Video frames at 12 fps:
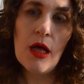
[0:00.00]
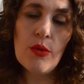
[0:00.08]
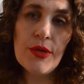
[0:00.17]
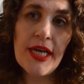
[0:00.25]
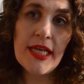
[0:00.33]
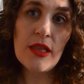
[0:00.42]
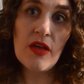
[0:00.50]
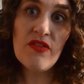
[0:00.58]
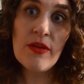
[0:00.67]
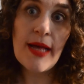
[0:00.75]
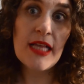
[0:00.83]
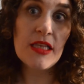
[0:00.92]
What I love
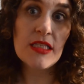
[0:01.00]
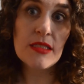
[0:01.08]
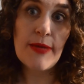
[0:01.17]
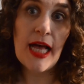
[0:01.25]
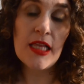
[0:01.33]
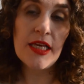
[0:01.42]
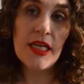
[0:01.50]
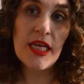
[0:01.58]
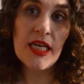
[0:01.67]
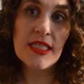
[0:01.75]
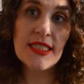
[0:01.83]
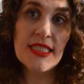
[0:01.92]
about this palette
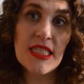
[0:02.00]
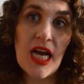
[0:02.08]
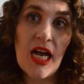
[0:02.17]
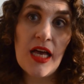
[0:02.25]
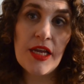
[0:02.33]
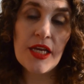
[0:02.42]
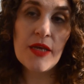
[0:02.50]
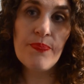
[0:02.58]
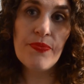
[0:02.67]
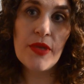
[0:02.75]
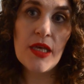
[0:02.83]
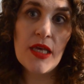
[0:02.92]
is that
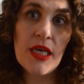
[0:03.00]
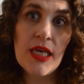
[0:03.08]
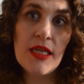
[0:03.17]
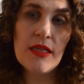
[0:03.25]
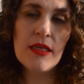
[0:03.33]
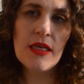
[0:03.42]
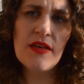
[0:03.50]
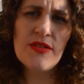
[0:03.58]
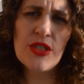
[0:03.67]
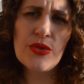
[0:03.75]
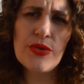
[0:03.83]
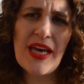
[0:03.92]
it gives
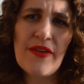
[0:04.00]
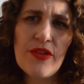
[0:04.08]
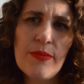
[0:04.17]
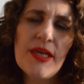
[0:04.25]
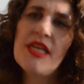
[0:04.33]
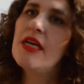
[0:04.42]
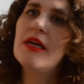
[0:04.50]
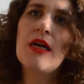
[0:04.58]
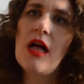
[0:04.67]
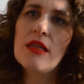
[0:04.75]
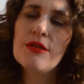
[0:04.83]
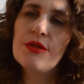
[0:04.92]
you everybody a
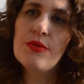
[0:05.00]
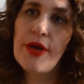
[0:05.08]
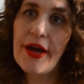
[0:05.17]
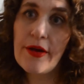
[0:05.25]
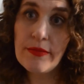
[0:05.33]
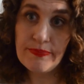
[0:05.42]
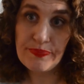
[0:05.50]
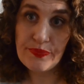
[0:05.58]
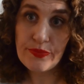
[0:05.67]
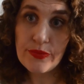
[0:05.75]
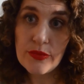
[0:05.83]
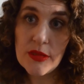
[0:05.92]
color to wear.
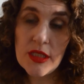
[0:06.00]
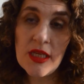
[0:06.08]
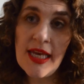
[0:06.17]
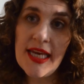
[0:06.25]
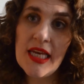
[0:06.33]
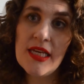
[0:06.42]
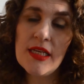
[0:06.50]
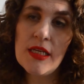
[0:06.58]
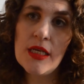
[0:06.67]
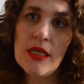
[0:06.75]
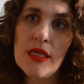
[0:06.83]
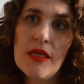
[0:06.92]
And
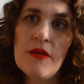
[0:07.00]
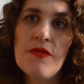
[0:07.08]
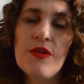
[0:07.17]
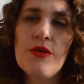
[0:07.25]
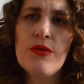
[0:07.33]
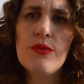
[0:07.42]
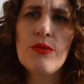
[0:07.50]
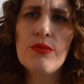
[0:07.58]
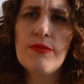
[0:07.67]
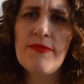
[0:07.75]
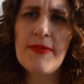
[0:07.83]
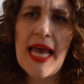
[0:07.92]
if you
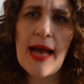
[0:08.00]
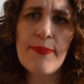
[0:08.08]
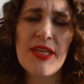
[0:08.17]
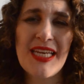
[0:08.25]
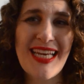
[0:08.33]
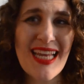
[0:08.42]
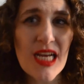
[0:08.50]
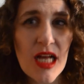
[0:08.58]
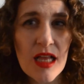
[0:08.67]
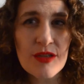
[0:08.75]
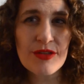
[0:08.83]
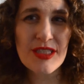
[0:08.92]
happen to get a
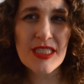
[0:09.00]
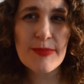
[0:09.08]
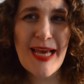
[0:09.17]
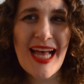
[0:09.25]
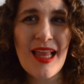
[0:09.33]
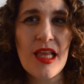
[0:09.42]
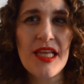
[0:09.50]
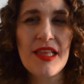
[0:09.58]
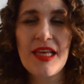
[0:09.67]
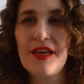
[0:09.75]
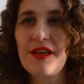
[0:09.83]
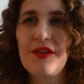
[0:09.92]
color in this palette
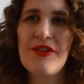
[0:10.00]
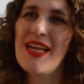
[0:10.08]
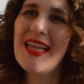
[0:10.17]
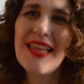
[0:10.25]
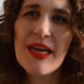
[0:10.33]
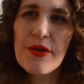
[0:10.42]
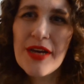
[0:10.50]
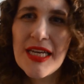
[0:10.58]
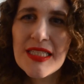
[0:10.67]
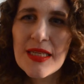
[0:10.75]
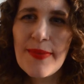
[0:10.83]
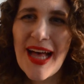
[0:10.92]
that you're not that
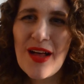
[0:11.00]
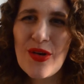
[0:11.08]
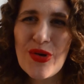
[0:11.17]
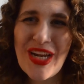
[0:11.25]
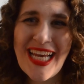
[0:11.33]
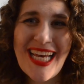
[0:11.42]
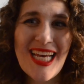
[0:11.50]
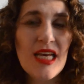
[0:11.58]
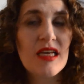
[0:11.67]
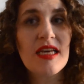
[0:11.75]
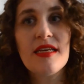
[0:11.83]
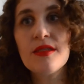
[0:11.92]
crazy about,
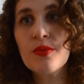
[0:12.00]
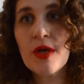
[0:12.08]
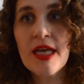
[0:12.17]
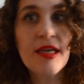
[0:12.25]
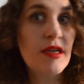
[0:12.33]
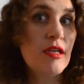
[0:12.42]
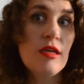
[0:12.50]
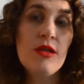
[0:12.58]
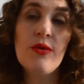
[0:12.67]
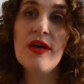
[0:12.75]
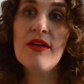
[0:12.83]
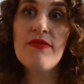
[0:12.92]
guess what?
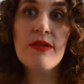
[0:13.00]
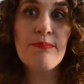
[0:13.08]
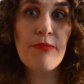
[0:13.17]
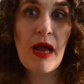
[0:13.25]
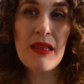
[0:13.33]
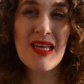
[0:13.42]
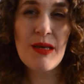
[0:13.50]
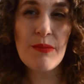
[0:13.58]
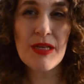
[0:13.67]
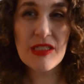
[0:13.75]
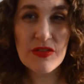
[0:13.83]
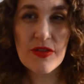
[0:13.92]
You have probably a
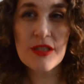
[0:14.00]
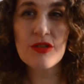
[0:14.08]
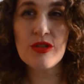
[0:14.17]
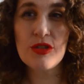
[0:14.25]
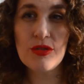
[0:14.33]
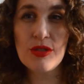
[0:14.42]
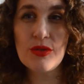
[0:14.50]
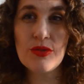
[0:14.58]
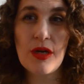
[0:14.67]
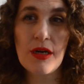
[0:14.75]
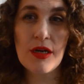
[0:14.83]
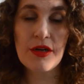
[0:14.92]
bunch of others you
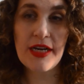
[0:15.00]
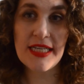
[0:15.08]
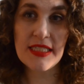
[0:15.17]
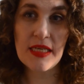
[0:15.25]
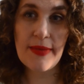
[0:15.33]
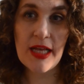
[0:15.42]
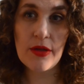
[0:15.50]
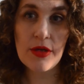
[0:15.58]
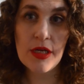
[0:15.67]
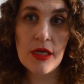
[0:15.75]
are crazy about.